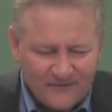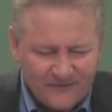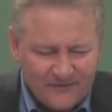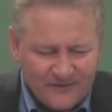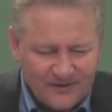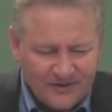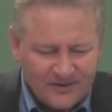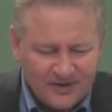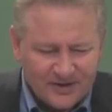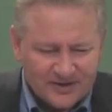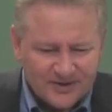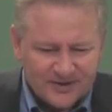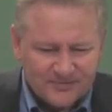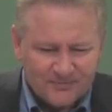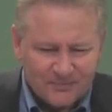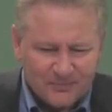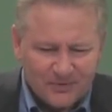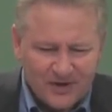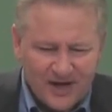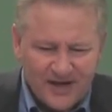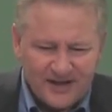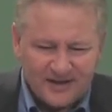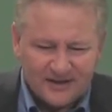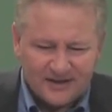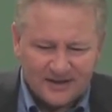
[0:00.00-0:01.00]
This
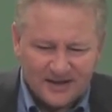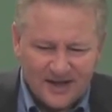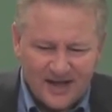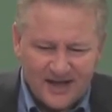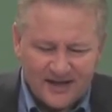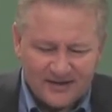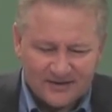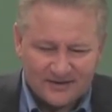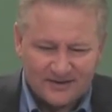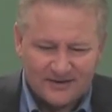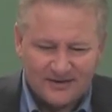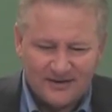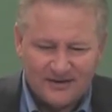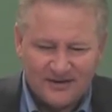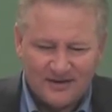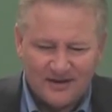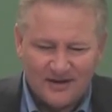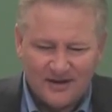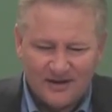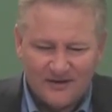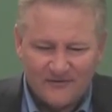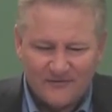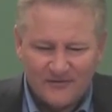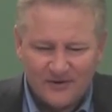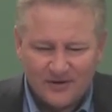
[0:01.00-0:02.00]
bright light
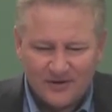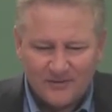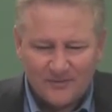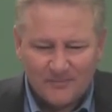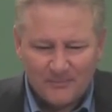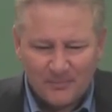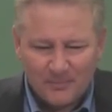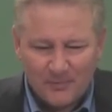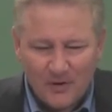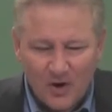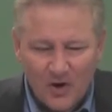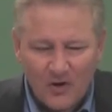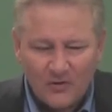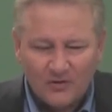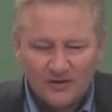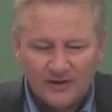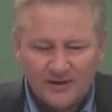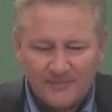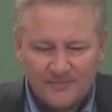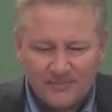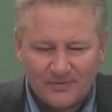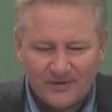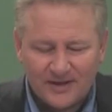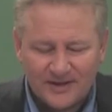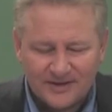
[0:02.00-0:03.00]
of your holy
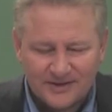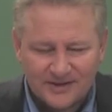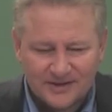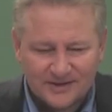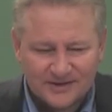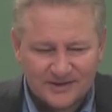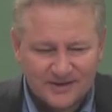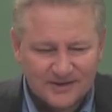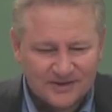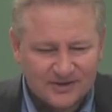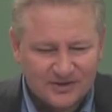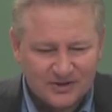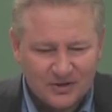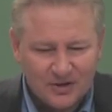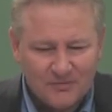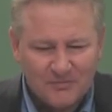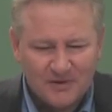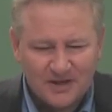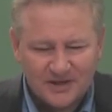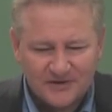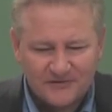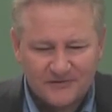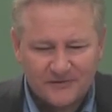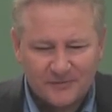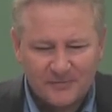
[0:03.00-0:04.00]
presence is too
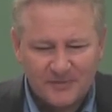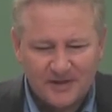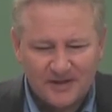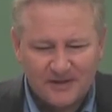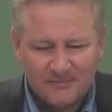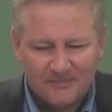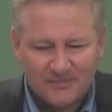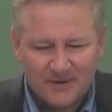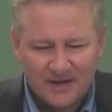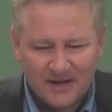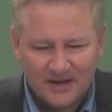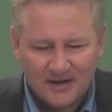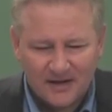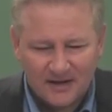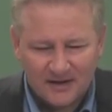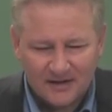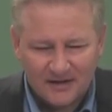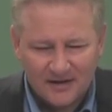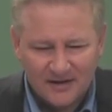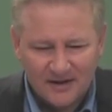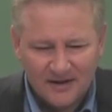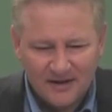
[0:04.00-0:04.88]
much for me to bear.